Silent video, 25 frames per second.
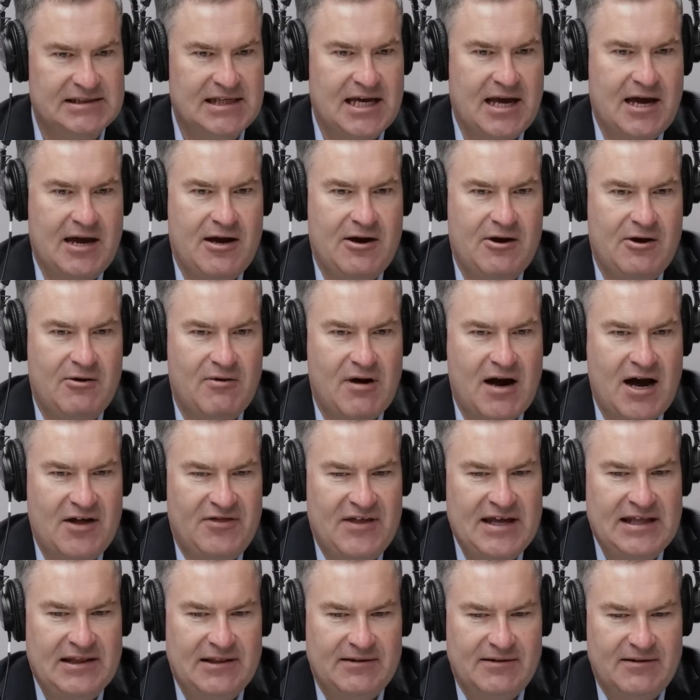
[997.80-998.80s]
so I
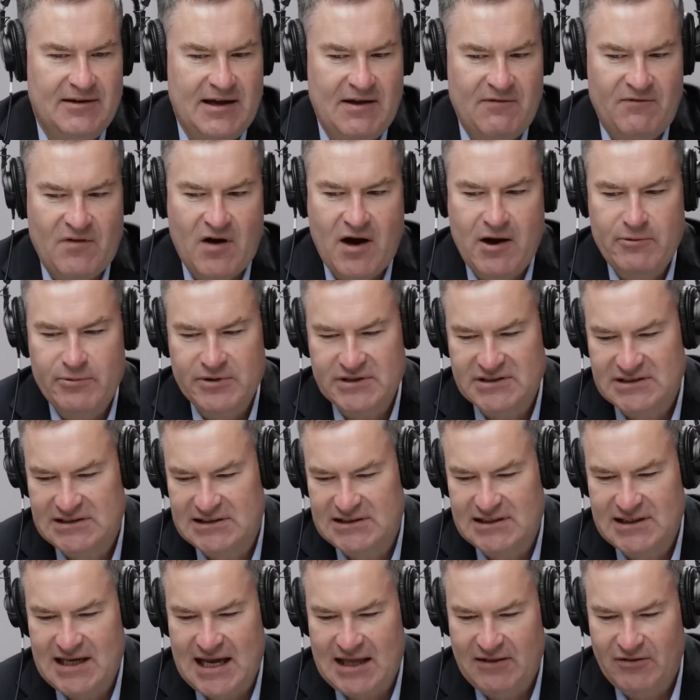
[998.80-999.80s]
think if I
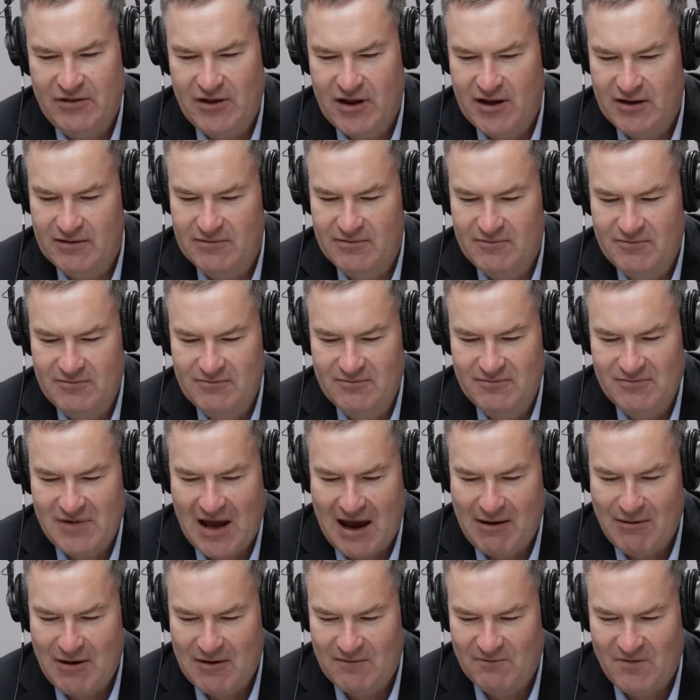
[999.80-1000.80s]
was in the
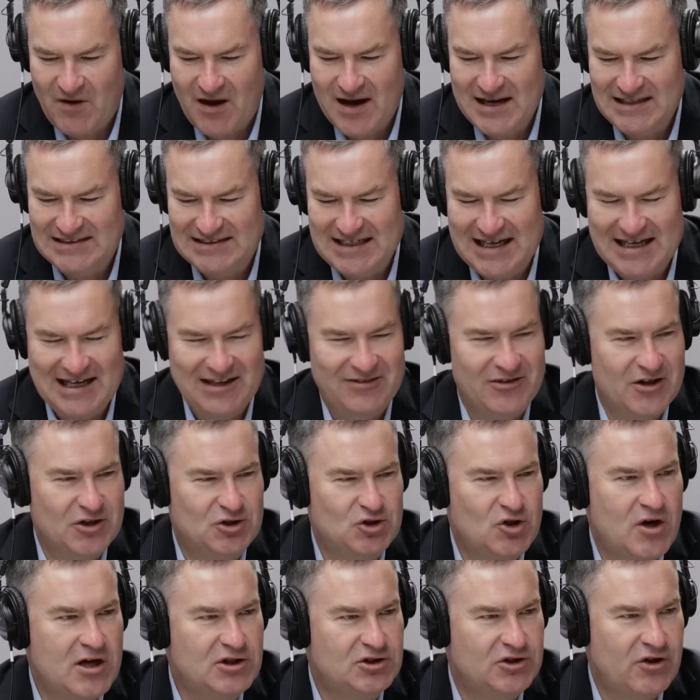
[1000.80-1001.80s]
advising in
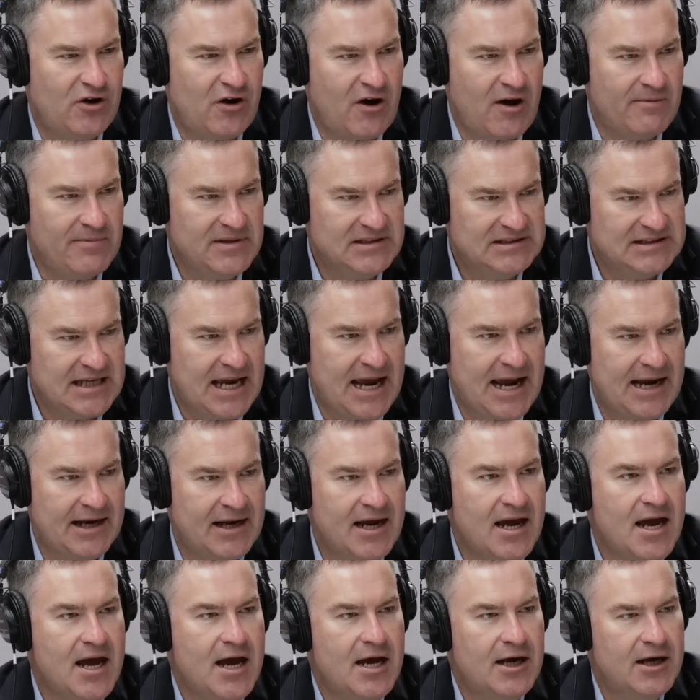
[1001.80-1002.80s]
the Treasury, I'd be
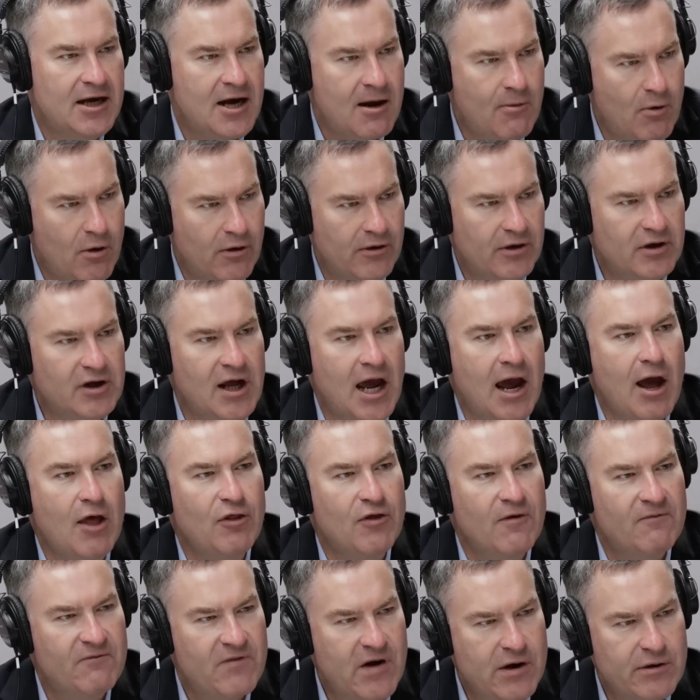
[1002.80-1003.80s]
saying, come on,
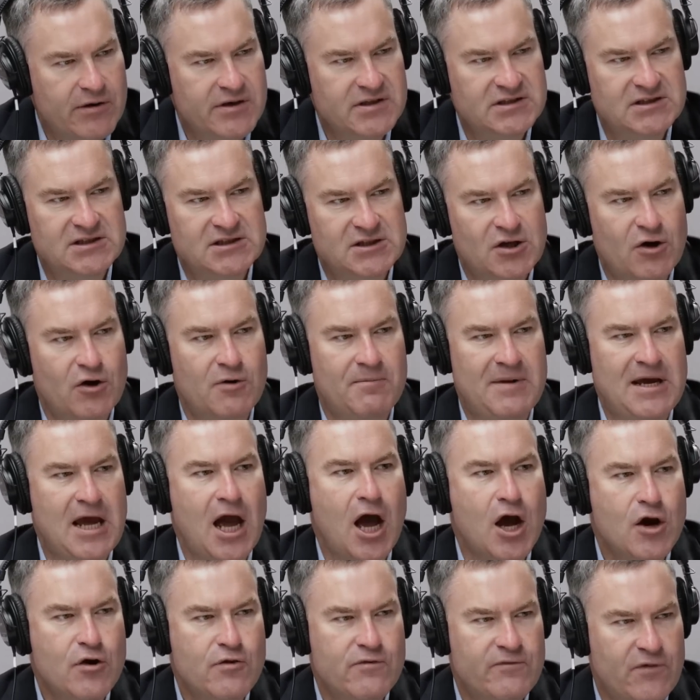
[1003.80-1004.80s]
the focus has got to
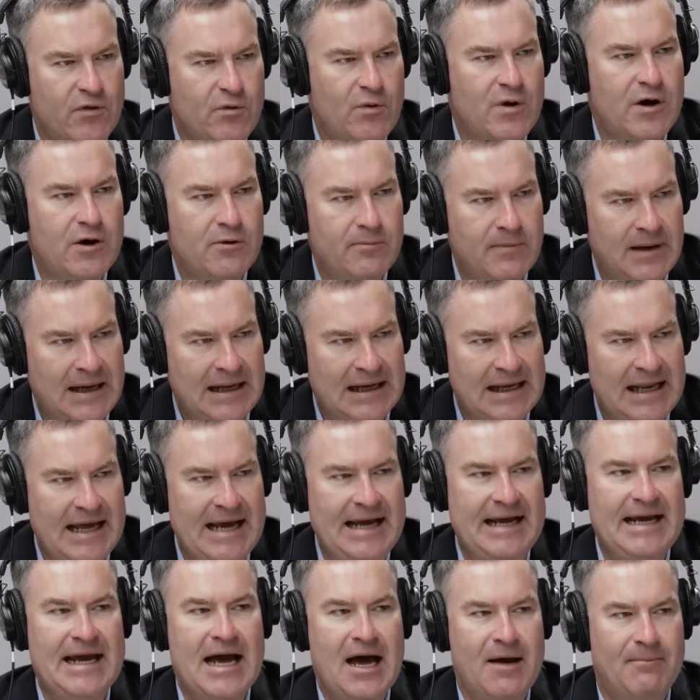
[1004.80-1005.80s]
be
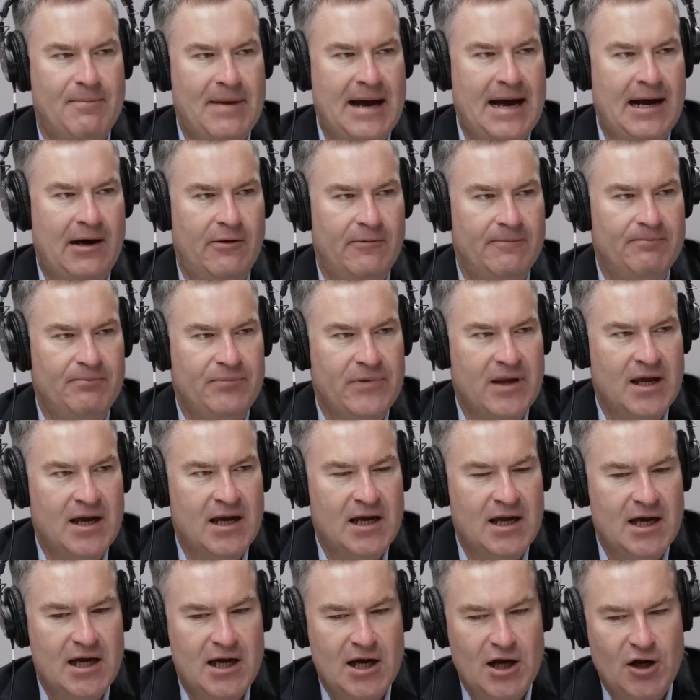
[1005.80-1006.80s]
overwhelmingly about
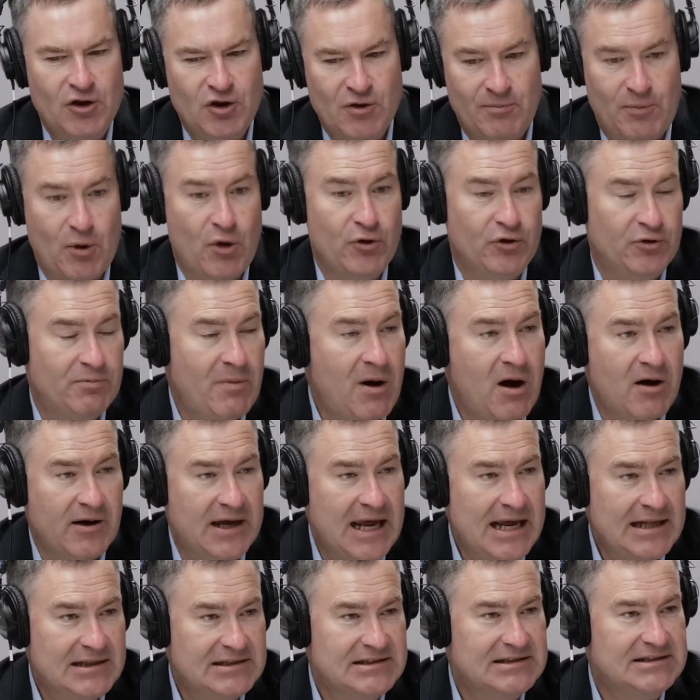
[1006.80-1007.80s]
the bond
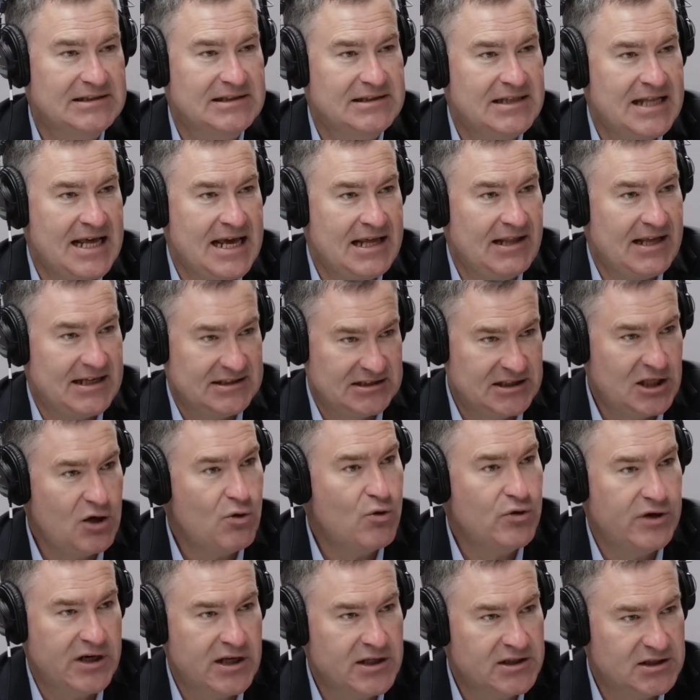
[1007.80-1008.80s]
markets. That's
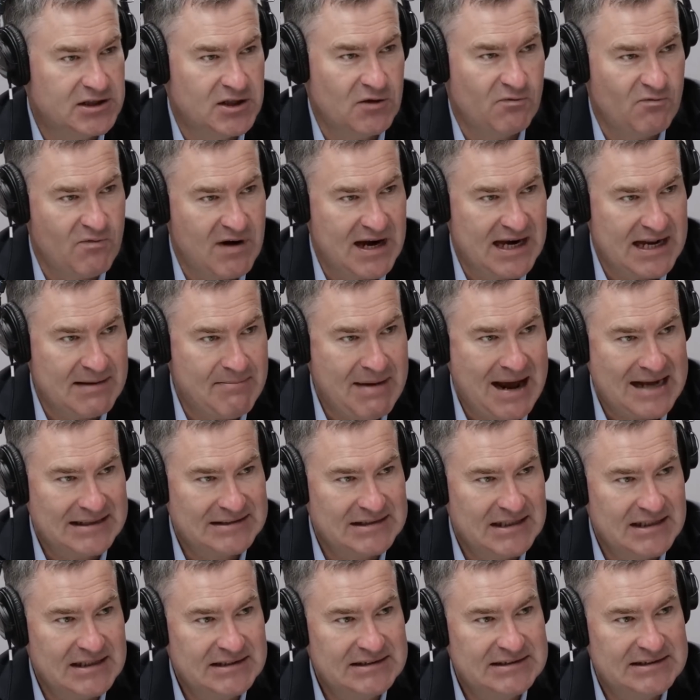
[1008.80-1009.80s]
the audience that really
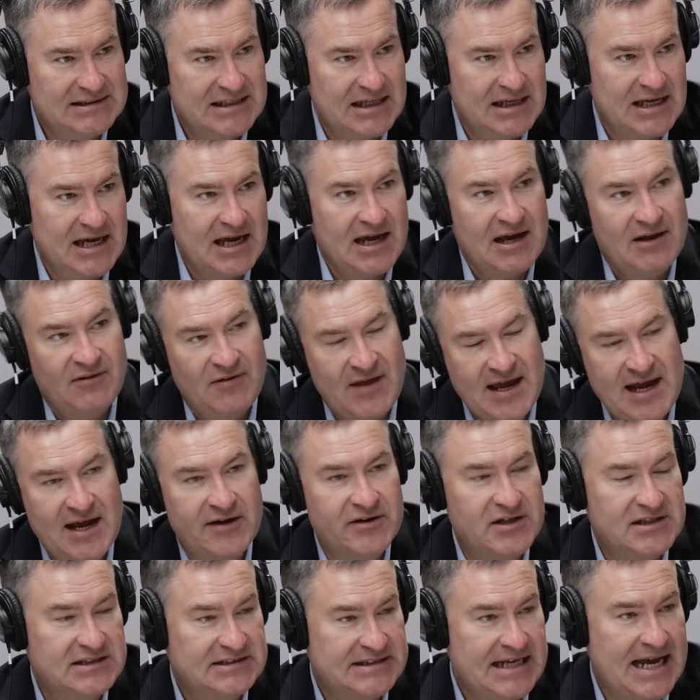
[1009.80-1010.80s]
matters. They
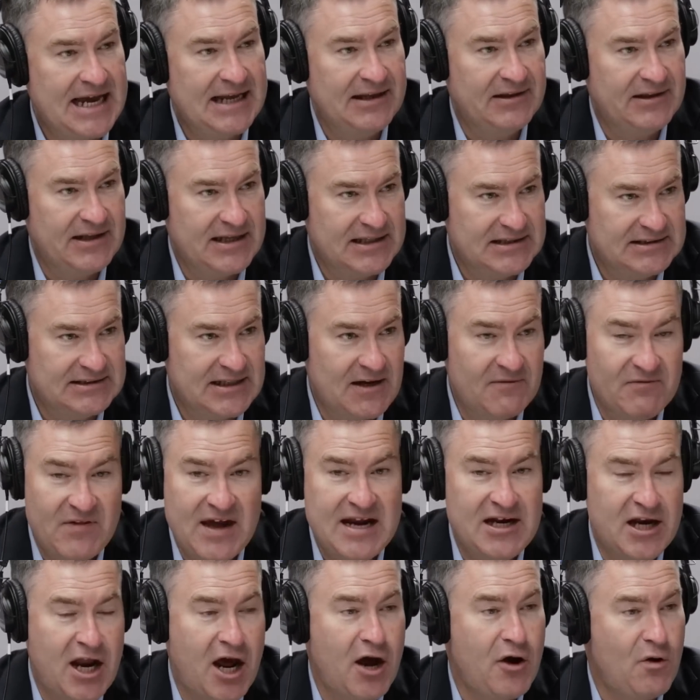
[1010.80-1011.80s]
understand this stuff.
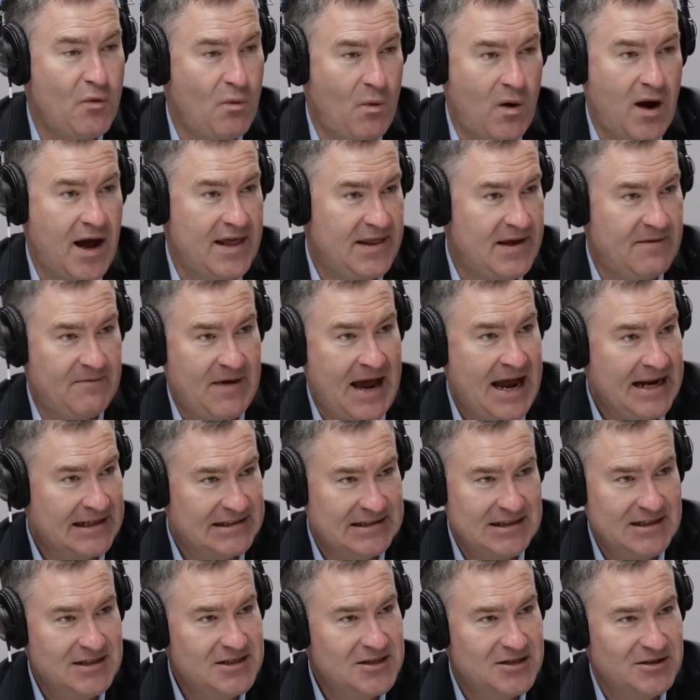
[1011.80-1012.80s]
They know why they've
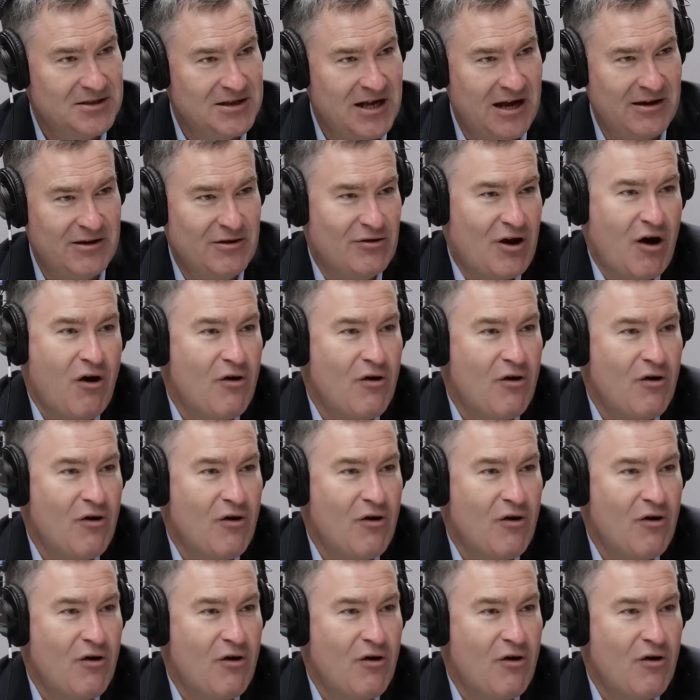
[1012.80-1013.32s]
acted. You